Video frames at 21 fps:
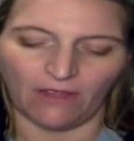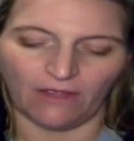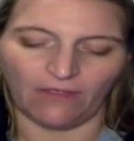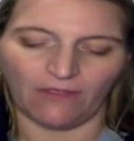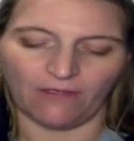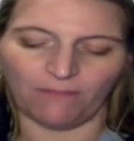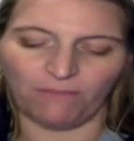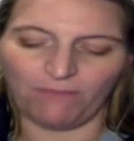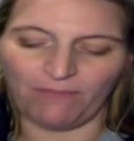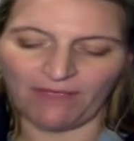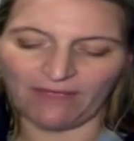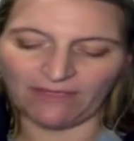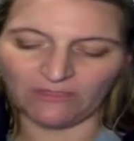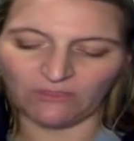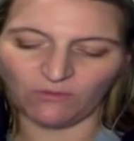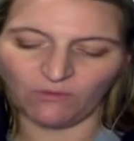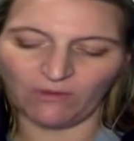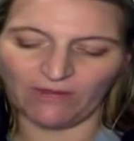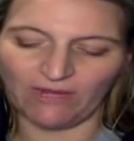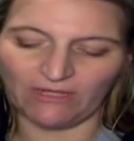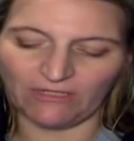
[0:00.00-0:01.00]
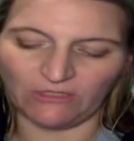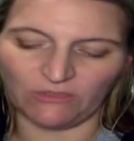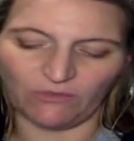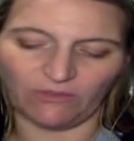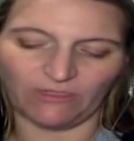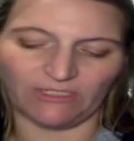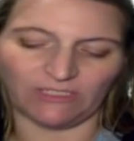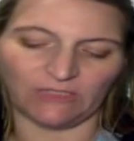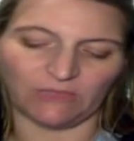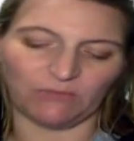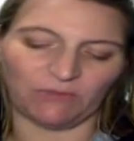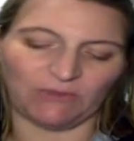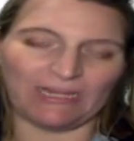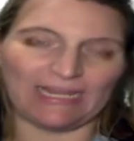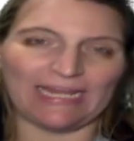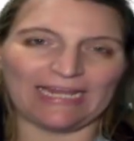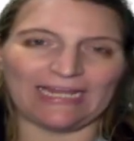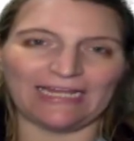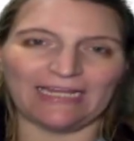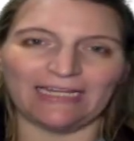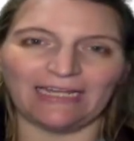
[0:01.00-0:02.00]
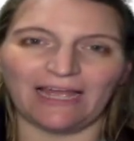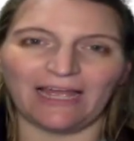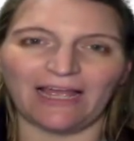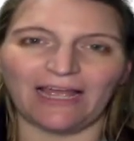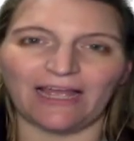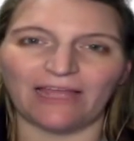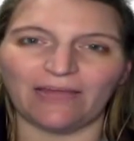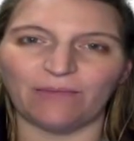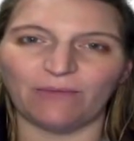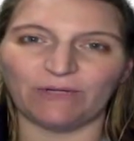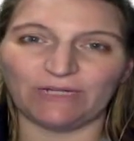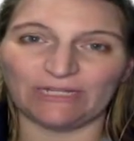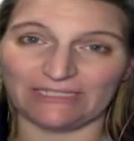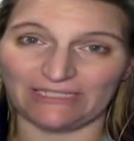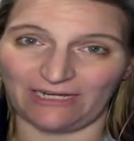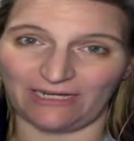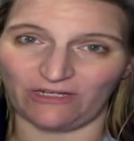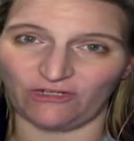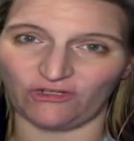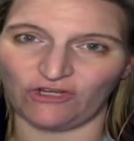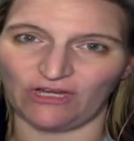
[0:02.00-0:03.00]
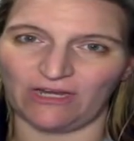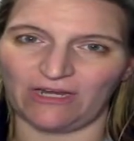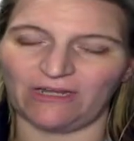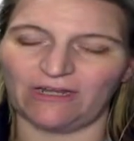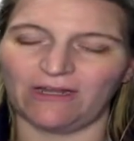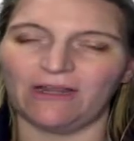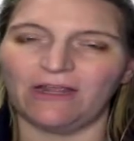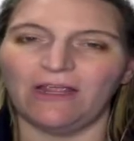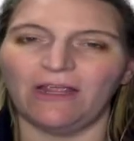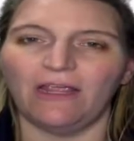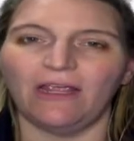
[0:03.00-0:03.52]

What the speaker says: The best way to explain hybridization